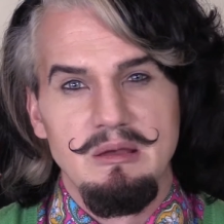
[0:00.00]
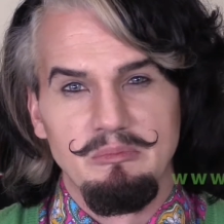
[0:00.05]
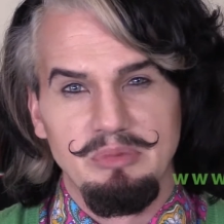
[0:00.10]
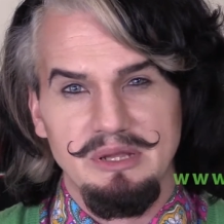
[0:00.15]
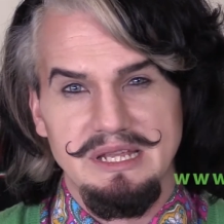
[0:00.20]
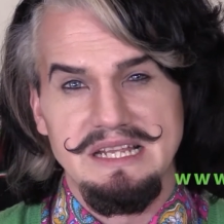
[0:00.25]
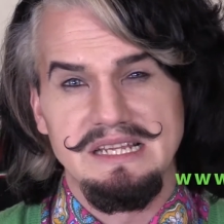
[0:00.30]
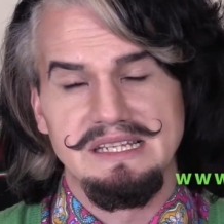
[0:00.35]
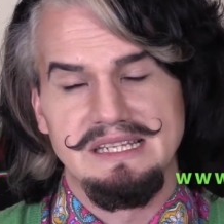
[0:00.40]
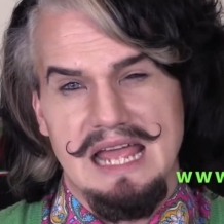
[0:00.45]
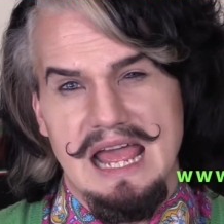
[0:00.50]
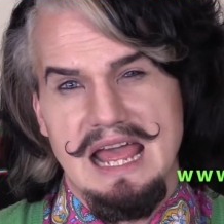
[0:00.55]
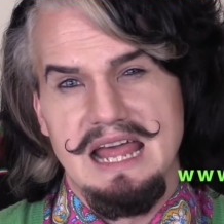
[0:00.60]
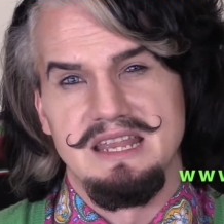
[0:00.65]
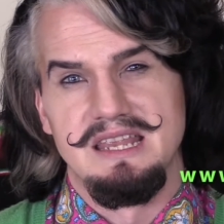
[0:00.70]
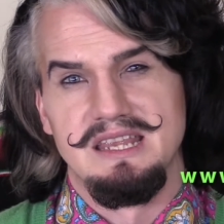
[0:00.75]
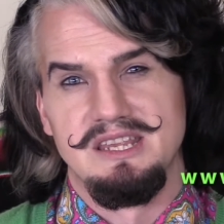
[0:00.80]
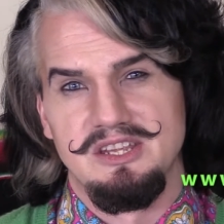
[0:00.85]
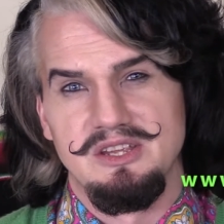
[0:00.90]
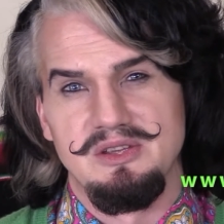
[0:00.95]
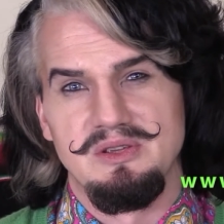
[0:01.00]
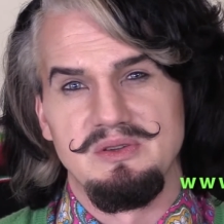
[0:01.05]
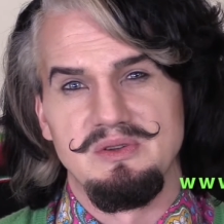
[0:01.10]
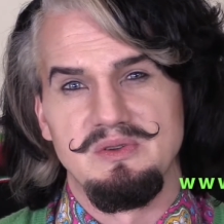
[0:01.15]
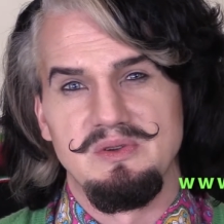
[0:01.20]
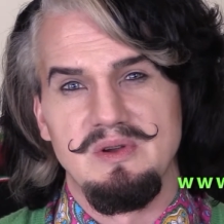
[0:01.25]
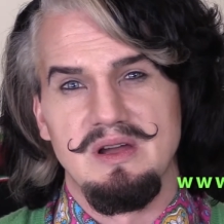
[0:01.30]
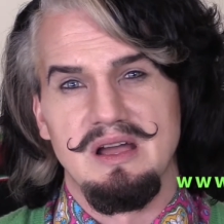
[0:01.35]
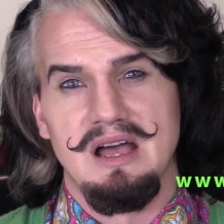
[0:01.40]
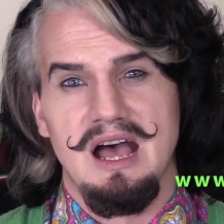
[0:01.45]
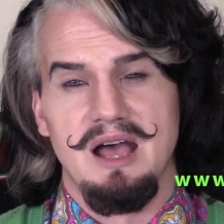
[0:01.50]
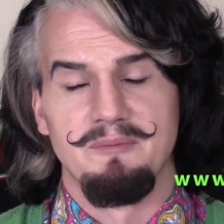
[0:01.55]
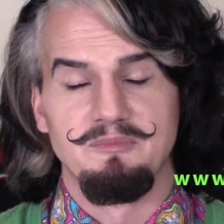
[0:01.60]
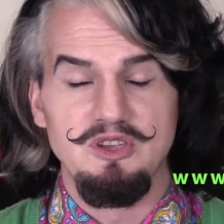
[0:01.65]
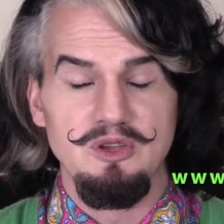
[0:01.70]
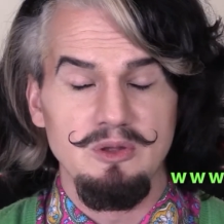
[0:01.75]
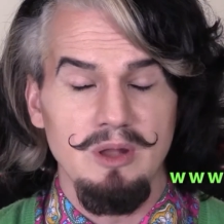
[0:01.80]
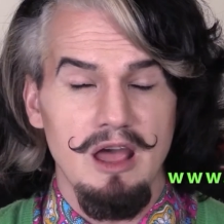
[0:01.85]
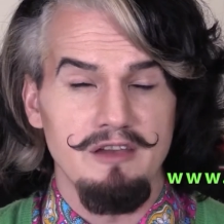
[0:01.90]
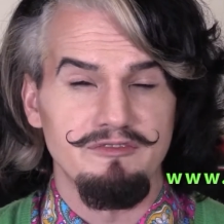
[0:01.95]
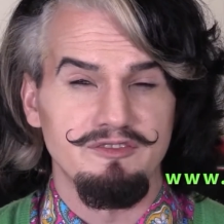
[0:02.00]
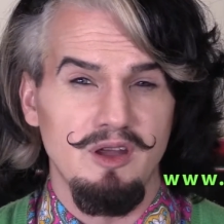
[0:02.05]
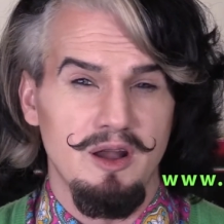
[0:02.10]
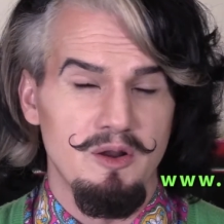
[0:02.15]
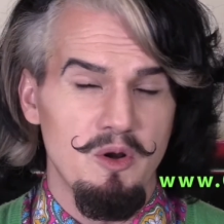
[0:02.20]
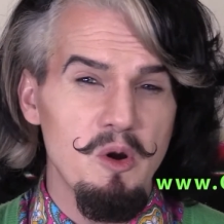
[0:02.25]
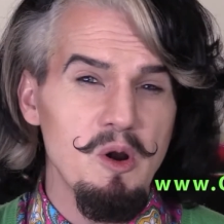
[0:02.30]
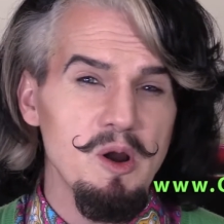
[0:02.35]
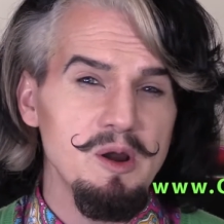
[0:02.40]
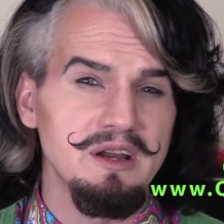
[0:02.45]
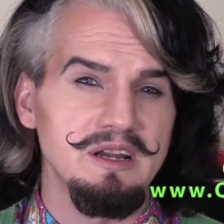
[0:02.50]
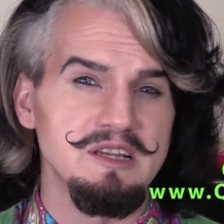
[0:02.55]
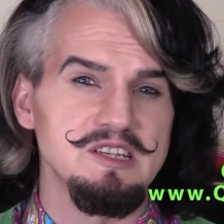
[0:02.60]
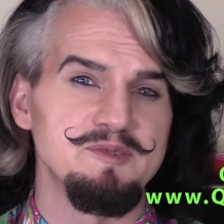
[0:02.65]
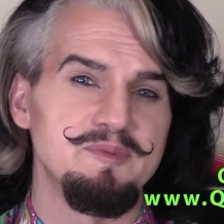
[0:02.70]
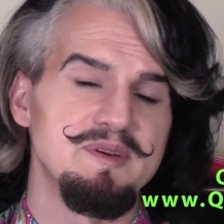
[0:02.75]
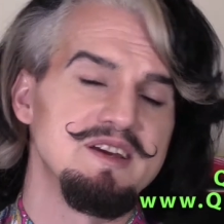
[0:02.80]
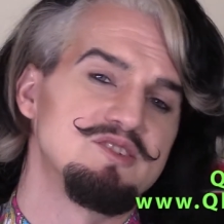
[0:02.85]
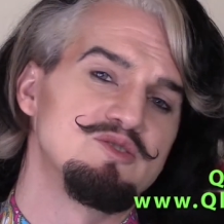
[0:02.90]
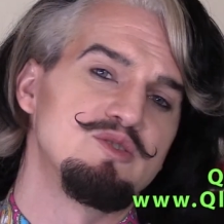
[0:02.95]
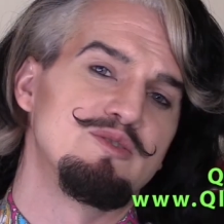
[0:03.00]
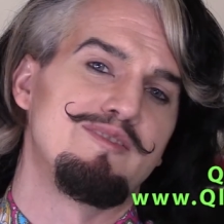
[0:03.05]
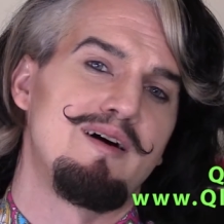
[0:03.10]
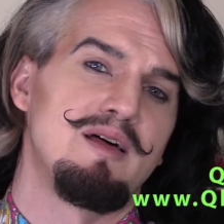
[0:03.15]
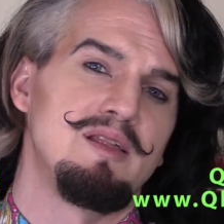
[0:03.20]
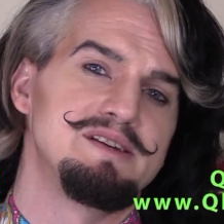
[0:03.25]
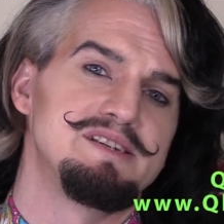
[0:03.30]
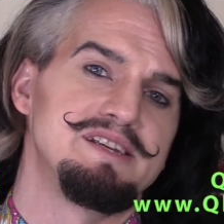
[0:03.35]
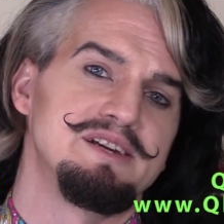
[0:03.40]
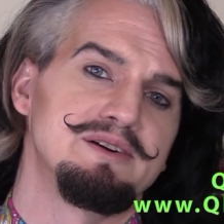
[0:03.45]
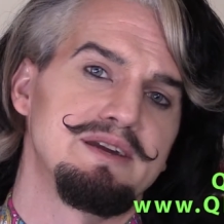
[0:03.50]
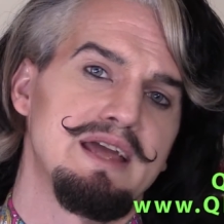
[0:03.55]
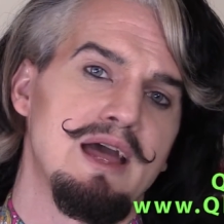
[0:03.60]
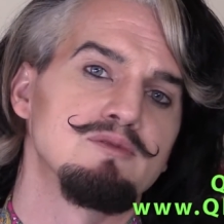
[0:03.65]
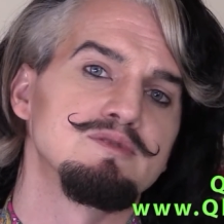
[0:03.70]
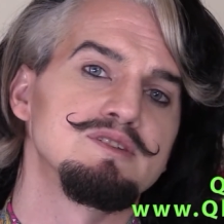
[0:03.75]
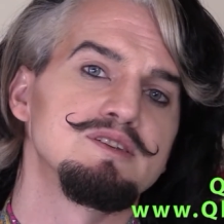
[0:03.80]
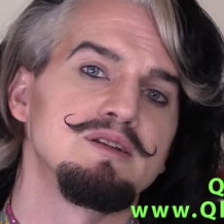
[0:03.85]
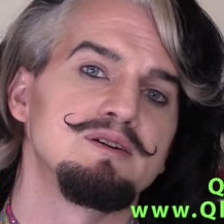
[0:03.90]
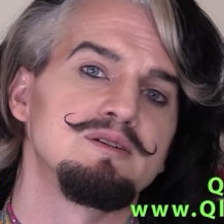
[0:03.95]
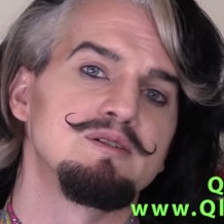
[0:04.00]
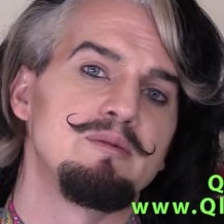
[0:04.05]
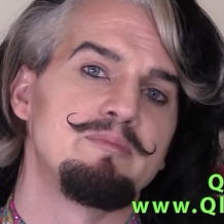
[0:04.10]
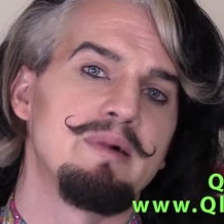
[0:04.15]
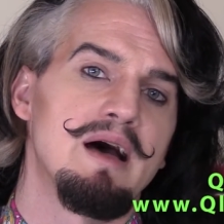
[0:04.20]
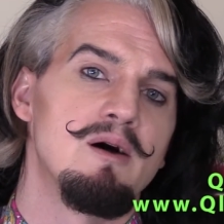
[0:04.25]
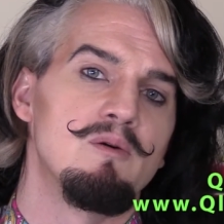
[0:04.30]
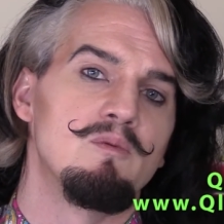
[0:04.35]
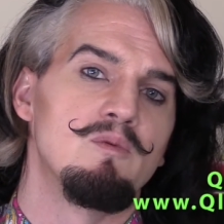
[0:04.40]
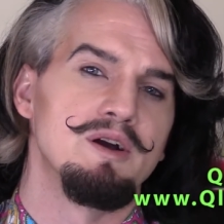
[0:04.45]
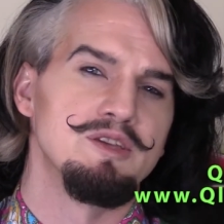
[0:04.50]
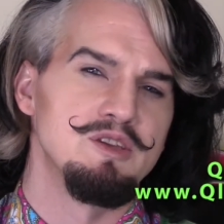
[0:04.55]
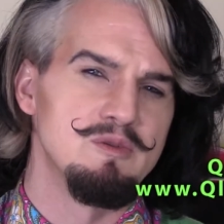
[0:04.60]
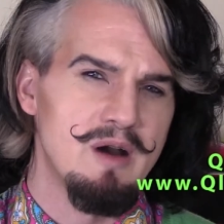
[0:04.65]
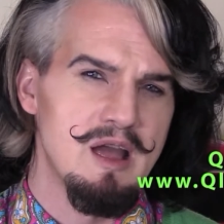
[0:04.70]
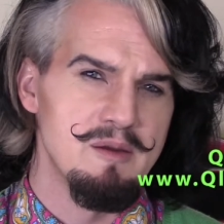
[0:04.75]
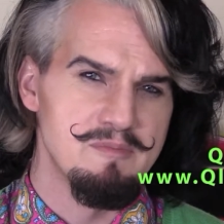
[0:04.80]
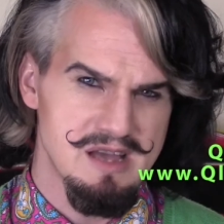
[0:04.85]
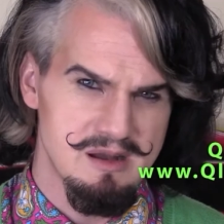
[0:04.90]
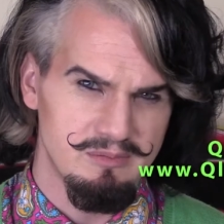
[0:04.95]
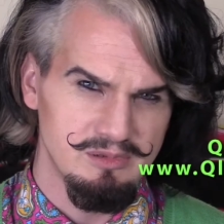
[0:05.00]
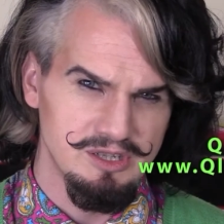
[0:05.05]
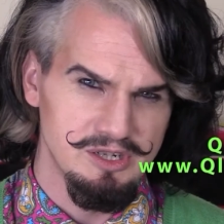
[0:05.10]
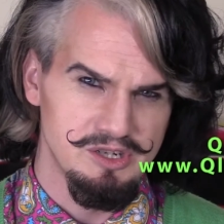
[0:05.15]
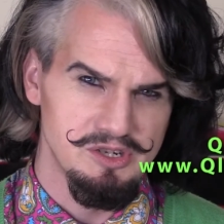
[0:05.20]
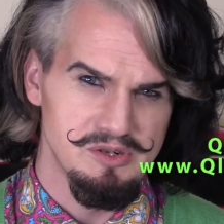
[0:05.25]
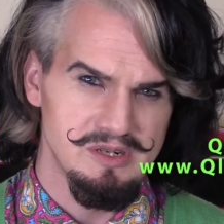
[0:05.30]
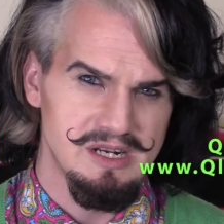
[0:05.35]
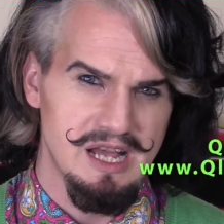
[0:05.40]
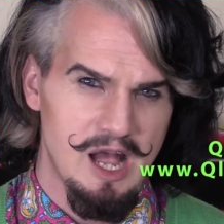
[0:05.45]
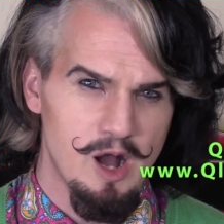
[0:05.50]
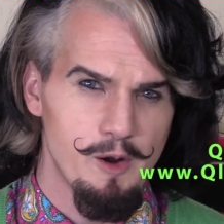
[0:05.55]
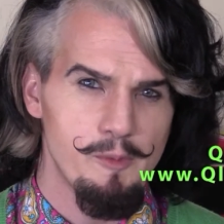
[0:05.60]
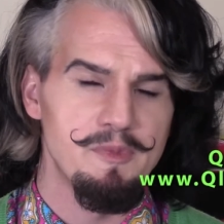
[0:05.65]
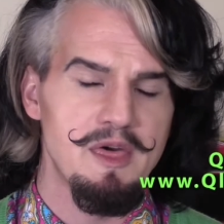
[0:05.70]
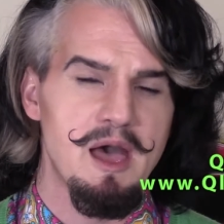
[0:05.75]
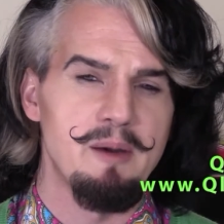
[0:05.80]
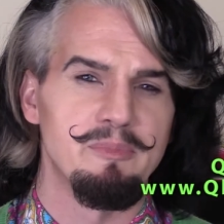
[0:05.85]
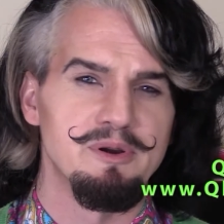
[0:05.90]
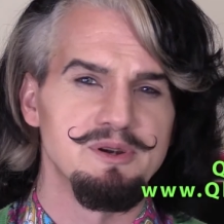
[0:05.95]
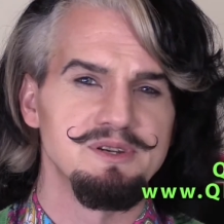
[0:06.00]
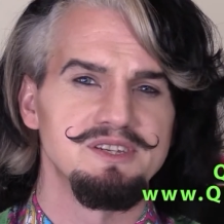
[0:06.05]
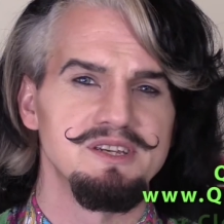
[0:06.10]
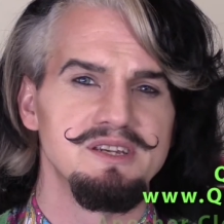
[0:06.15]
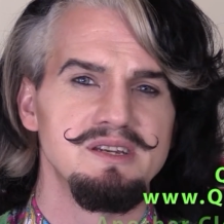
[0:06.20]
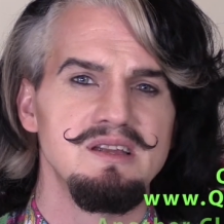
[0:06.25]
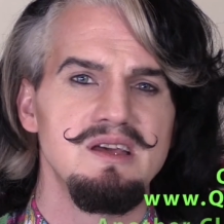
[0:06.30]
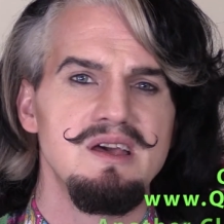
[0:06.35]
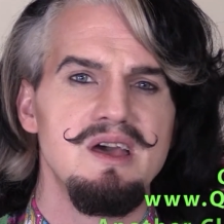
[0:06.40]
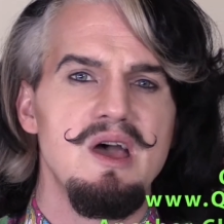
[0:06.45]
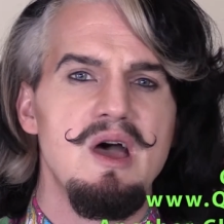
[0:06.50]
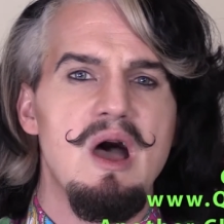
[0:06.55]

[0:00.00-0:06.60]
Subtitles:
Please head to qlife.org and speak to a volunteer counsellor about what you might be able to do to help that person.